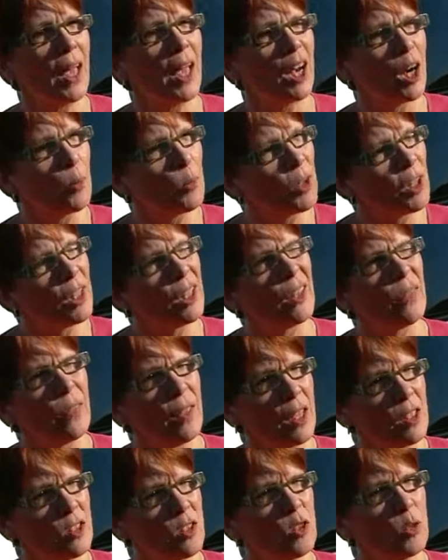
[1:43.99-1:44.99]
And I'm going to
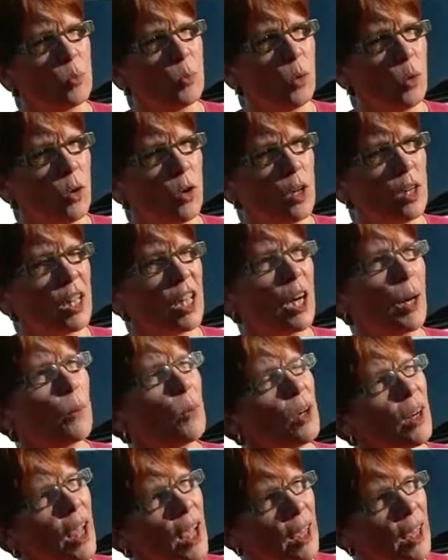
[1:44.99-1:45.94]
get that to the board and I'm going